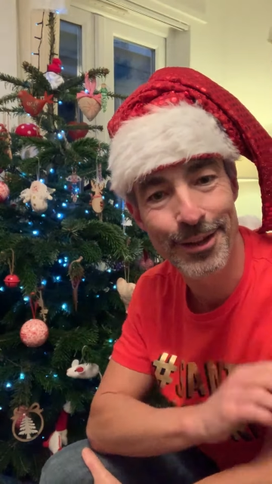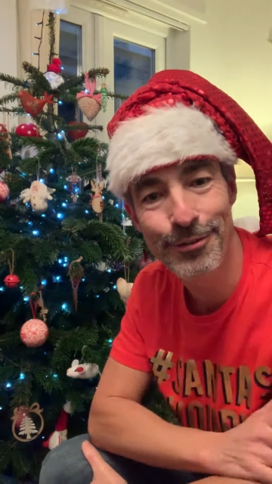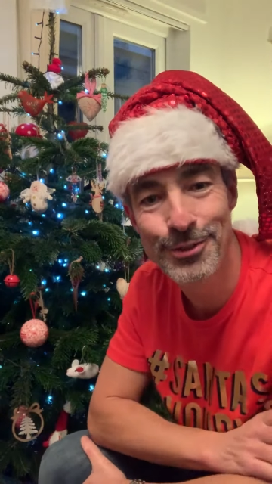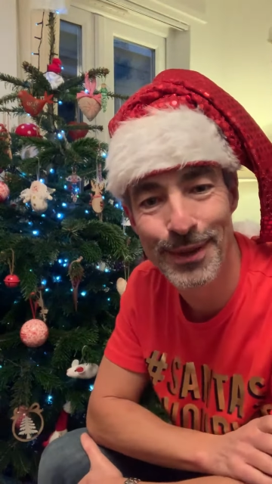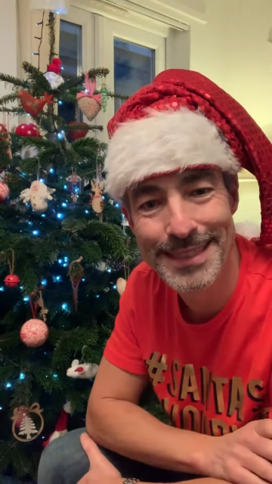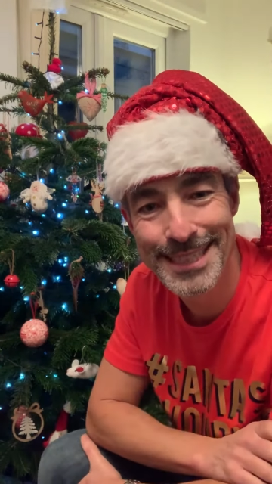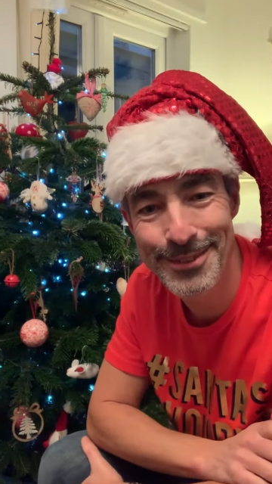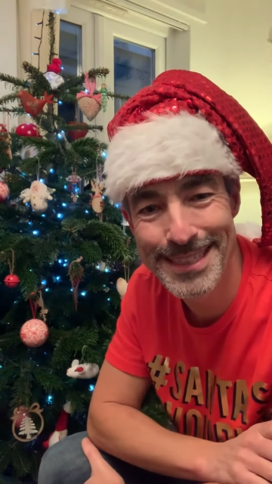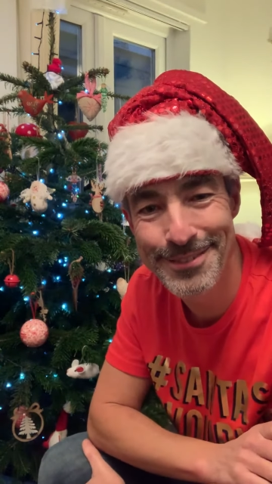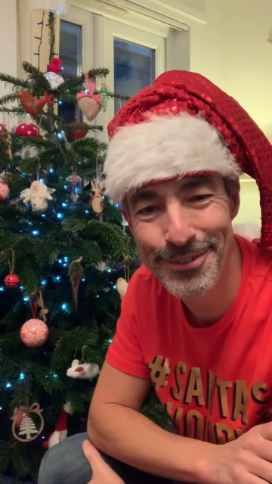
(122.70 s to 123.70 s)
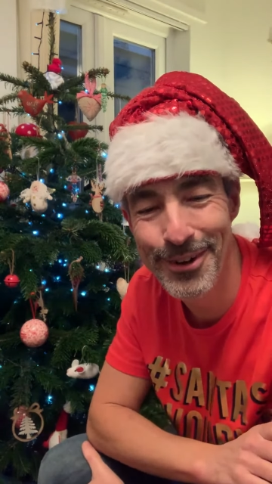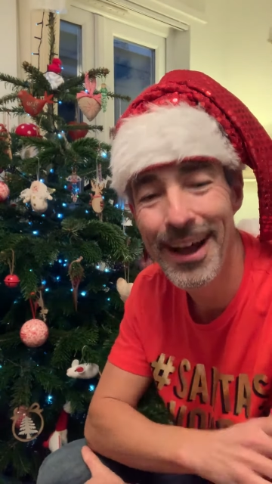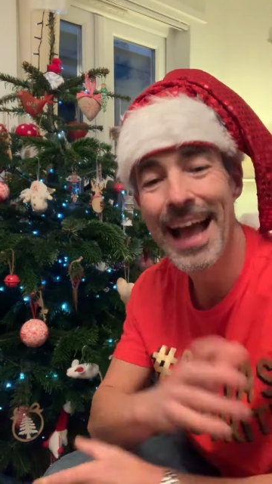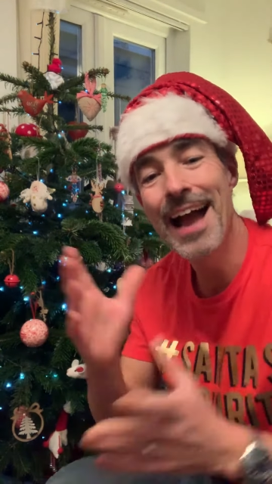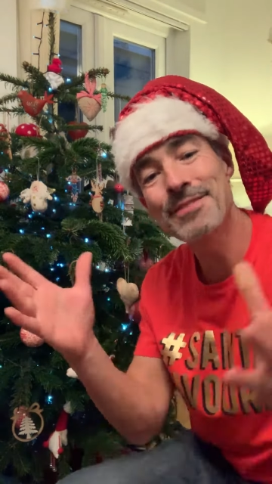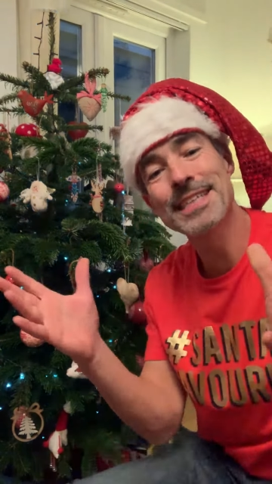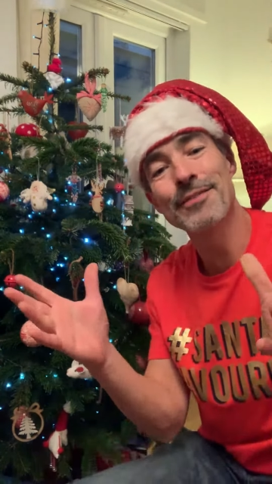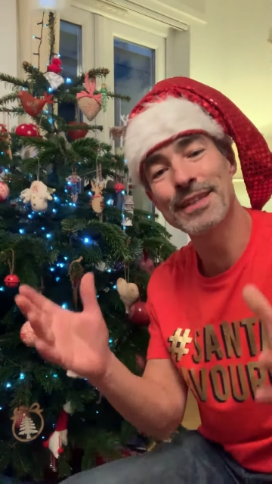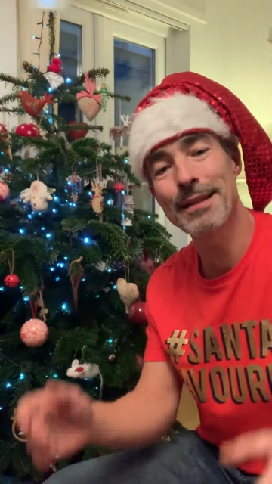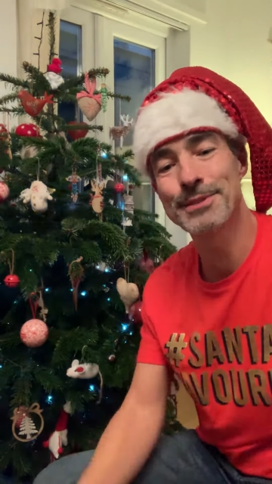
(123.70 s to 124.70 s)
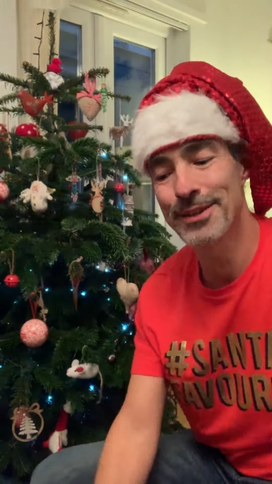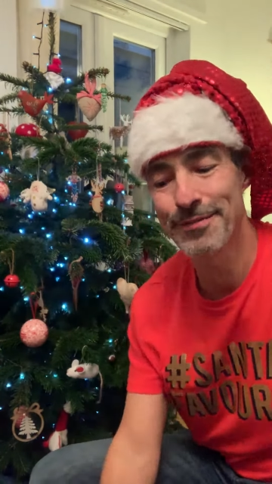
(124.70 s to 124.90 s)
off 2024. Have yourself an absolutely